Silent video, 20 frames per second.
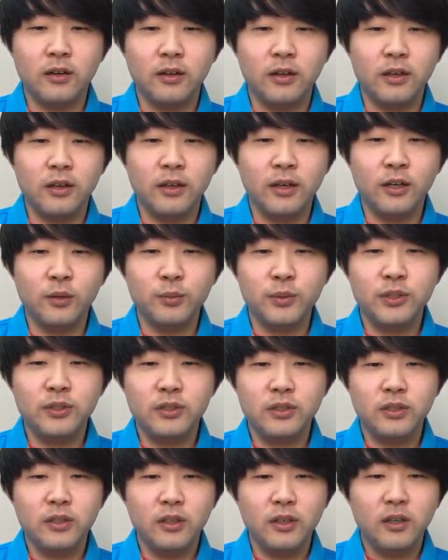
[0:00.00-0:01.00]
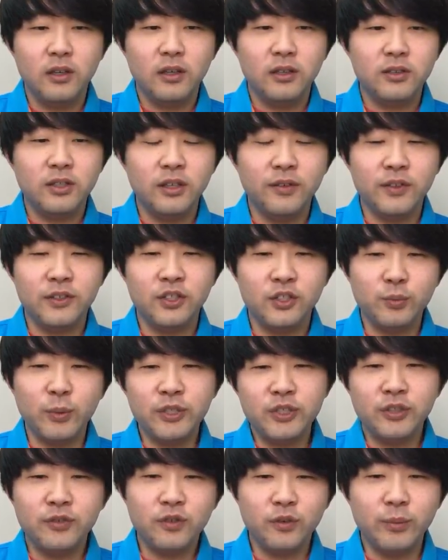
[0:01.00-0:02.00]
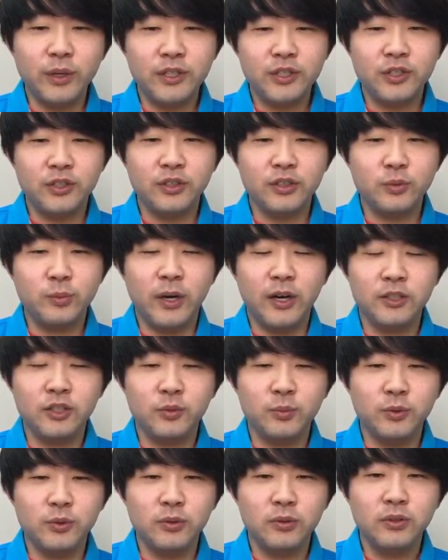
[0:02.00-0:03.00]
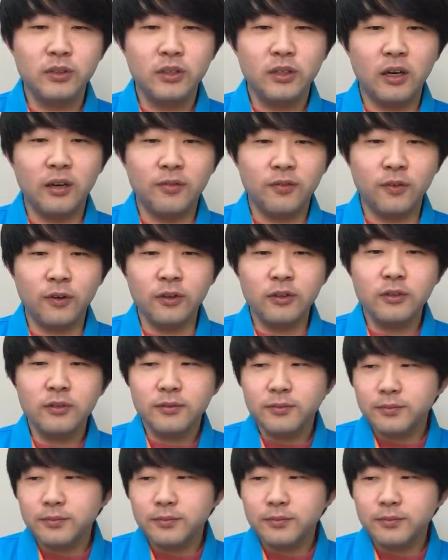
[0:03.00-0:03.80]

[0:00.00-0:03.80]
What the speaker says: It helps to give us as much information as possible up front.